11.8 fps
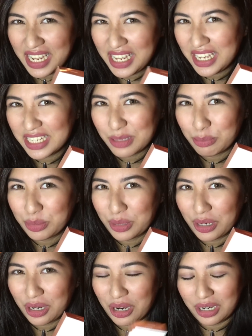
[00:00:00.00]
as
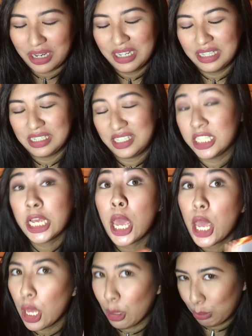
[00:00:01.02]
per her
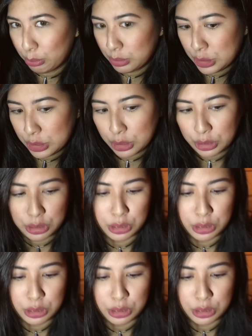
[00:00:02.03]
tips.